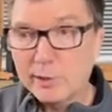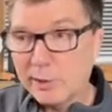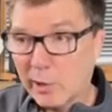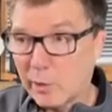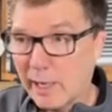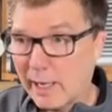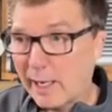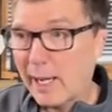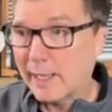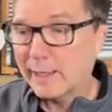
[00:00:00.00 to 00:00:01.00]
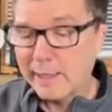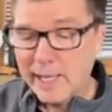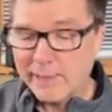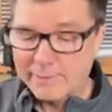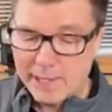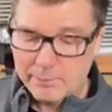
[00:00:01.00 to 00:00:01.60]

so I can have